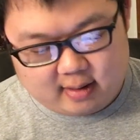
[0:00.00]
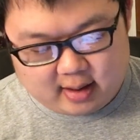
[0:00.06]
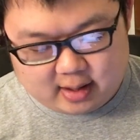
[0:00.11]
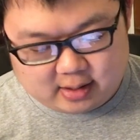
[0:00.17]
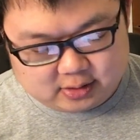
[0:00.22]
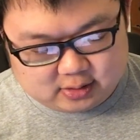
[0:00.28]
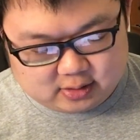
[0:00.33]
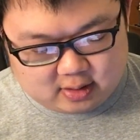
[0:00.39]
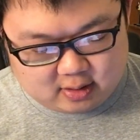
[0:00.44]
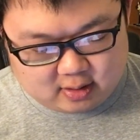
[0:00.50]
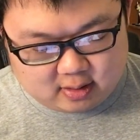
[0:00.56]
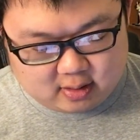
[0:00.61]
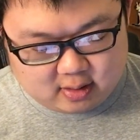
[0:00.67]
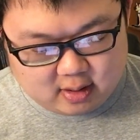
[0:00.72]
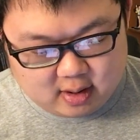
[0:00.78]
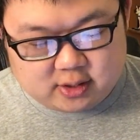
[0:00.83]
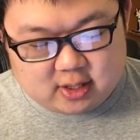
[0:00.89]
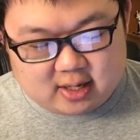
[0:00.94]
S
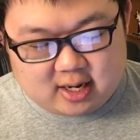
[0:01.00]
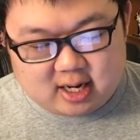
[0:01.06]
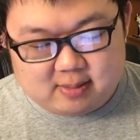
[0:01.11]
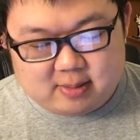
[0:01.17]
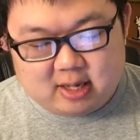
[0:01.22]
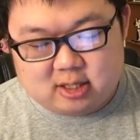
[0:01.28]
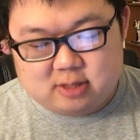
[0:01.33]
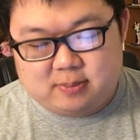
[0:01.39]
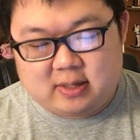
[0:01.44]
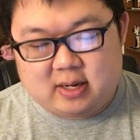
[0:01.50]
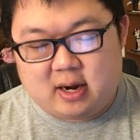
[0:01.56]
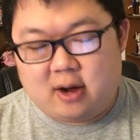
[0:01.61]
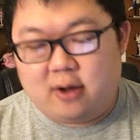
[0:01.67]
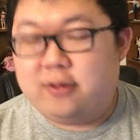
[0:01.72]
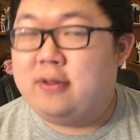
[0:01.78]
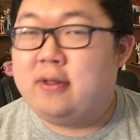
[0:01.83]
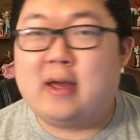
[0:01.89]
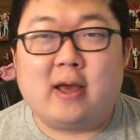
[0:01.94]
tier. Gigantamax
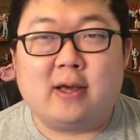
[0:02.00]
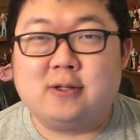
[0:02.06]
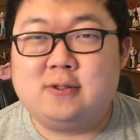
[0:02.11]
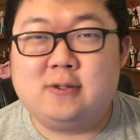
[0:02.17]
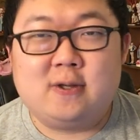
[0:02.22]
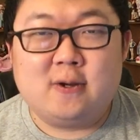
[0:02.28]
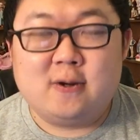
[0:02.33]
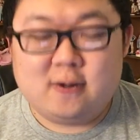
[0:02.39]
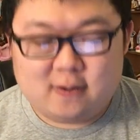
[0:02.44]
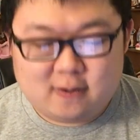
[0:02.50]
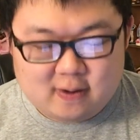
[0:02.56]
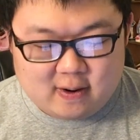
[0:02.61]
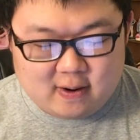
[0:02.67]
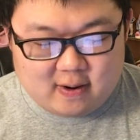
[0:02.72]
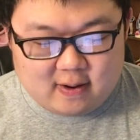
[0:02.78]
Meowth, S tier.